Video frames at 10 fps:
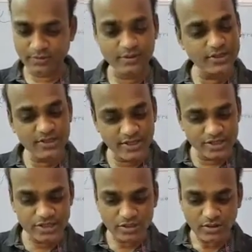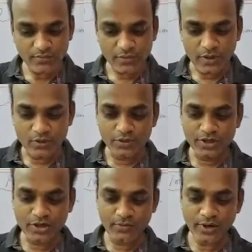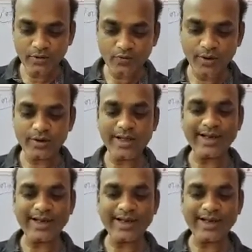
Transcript: this register to determine what